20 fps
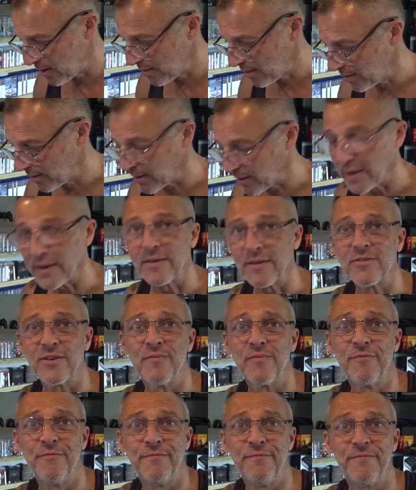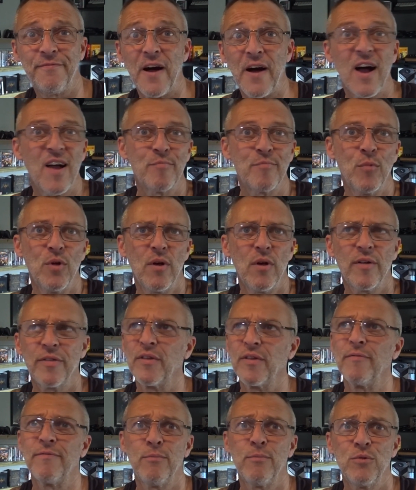Like I said, 5 months, I
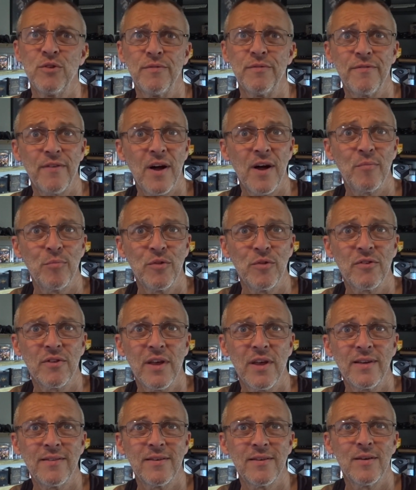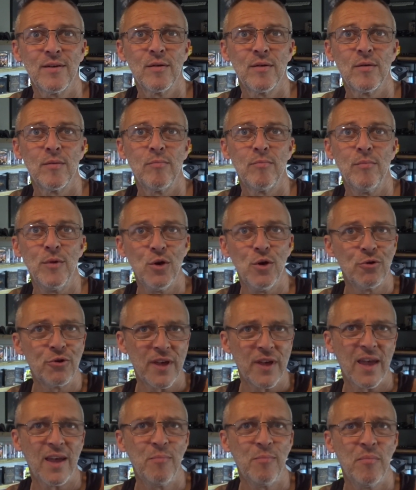think it was 5 months later, my order
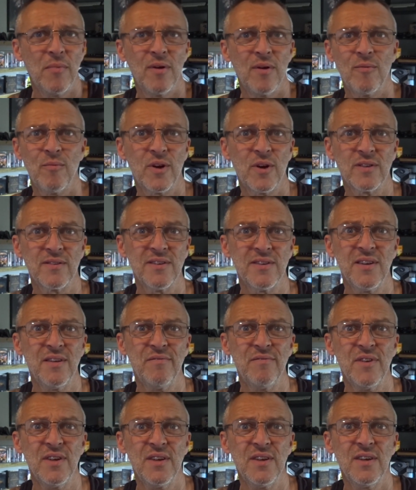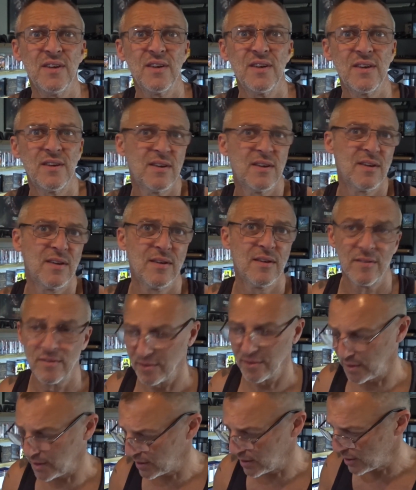came when I didn't even need it.
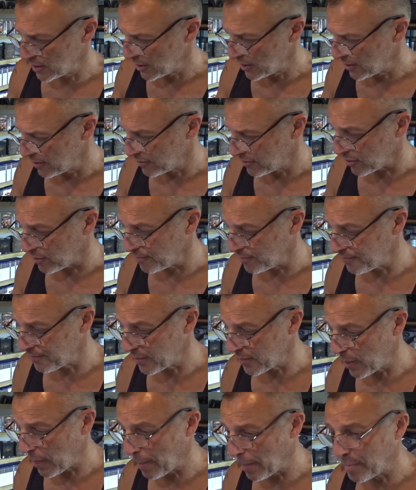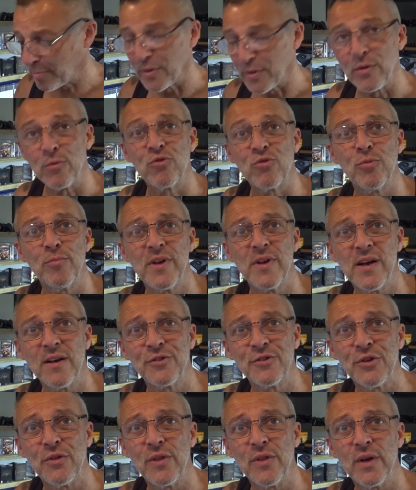So, yeah. But there was somebody
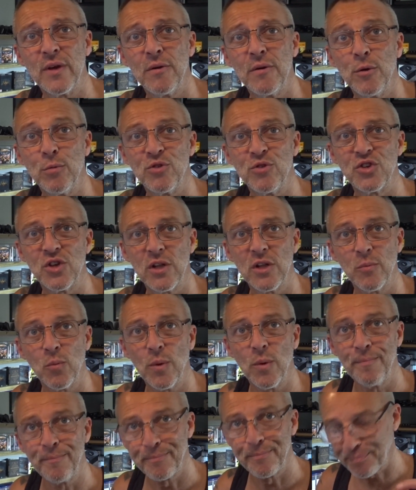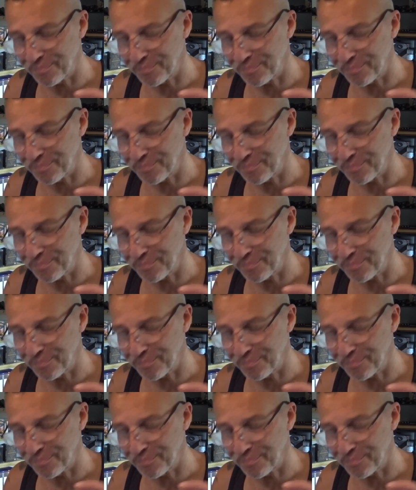else on there who was selling one.